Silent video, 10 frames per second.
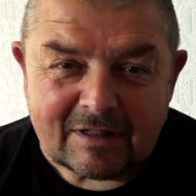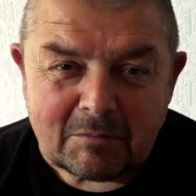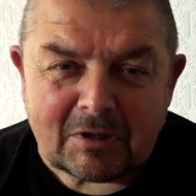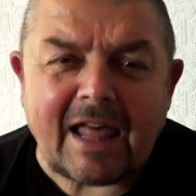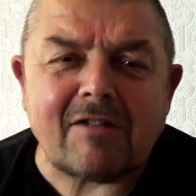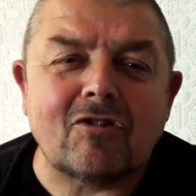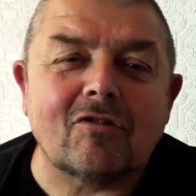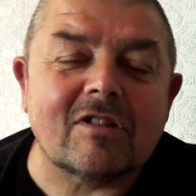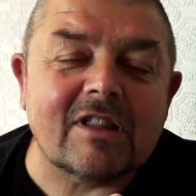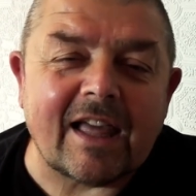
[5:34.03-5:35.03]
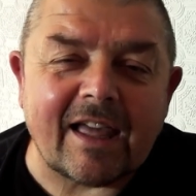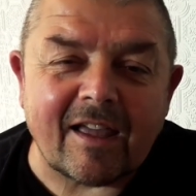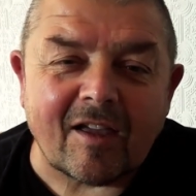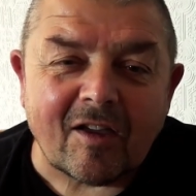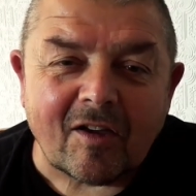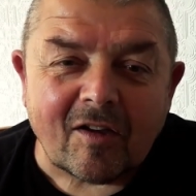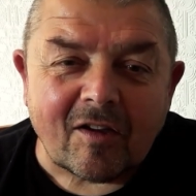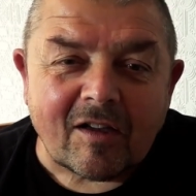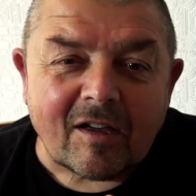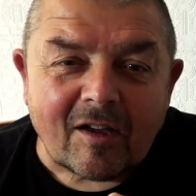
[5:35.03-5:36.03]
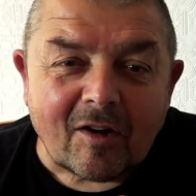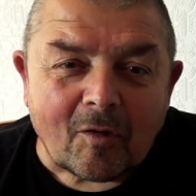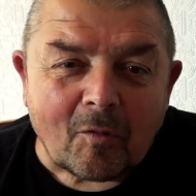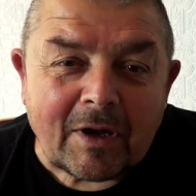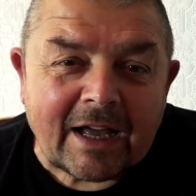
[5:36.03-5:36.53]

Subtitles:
But let's just say we